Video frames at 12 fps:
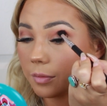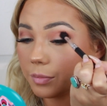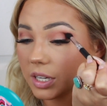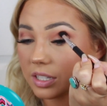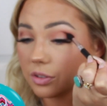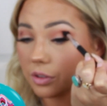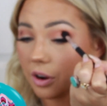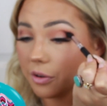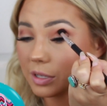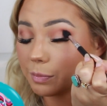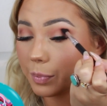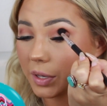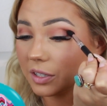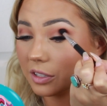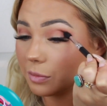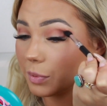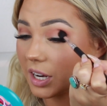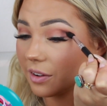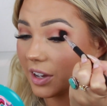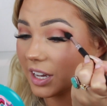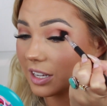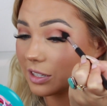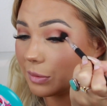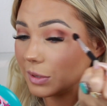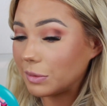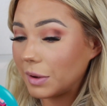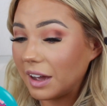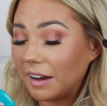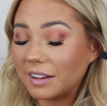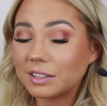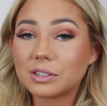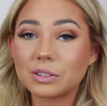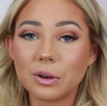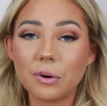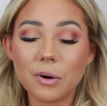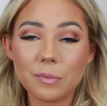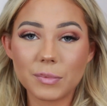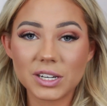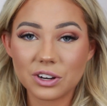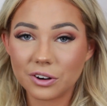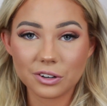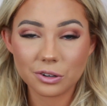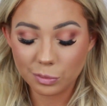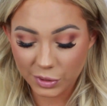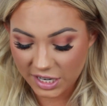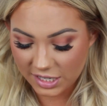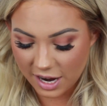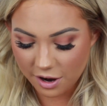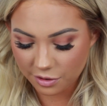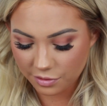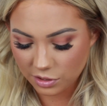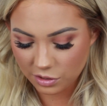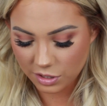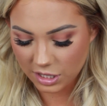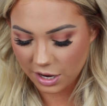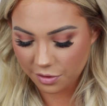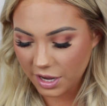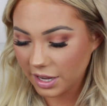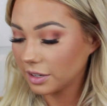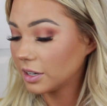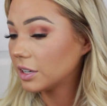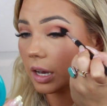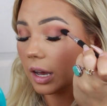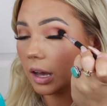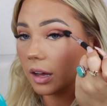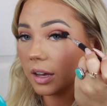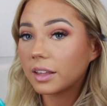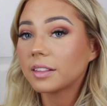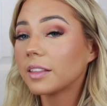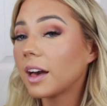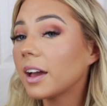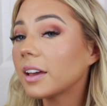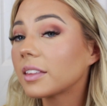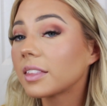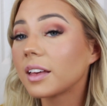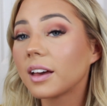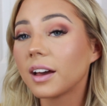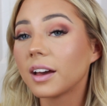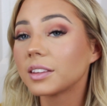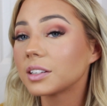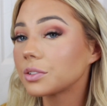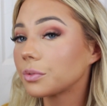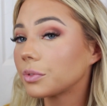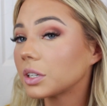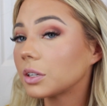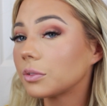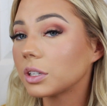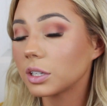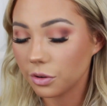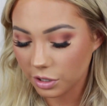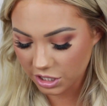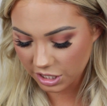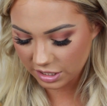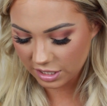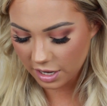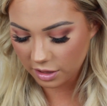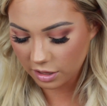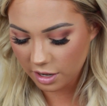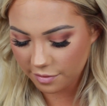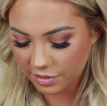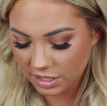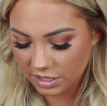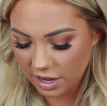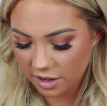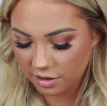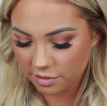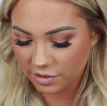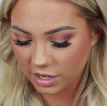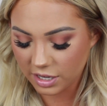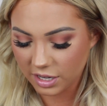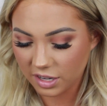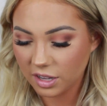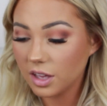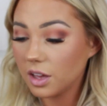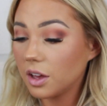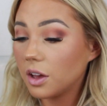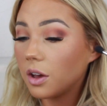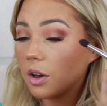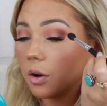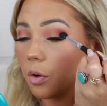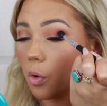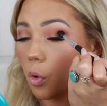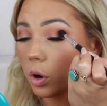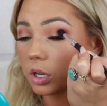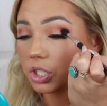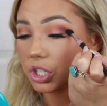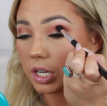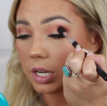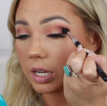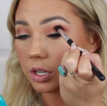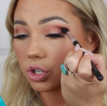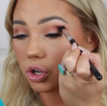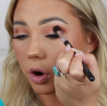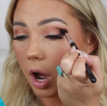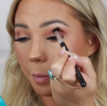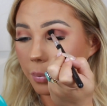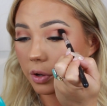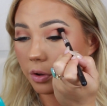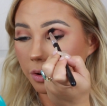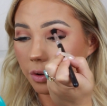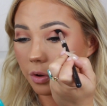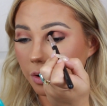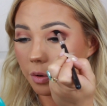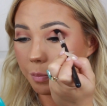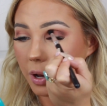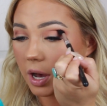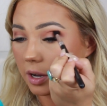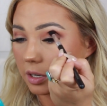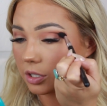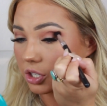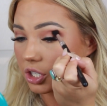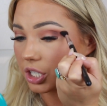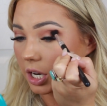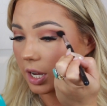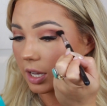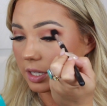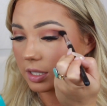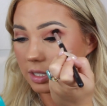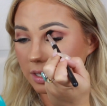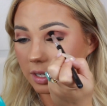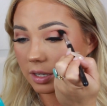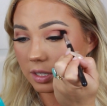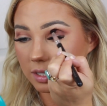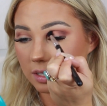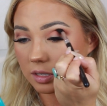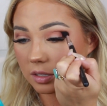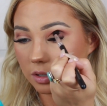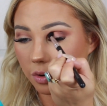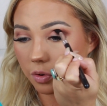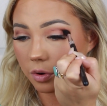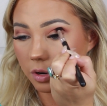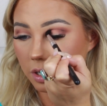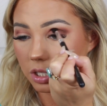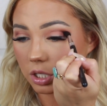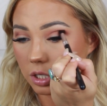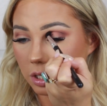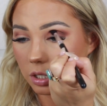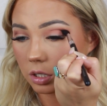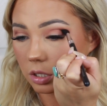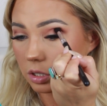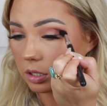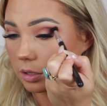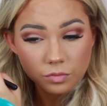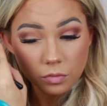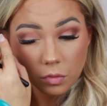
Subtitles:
because you can always build, but if I get too much on my eye, it's so much harder to blend out if you do it that way. Yeah, I like that. That's really, really gorgeous. I love this kind of orangey tropical punch shades. This is gorgeous.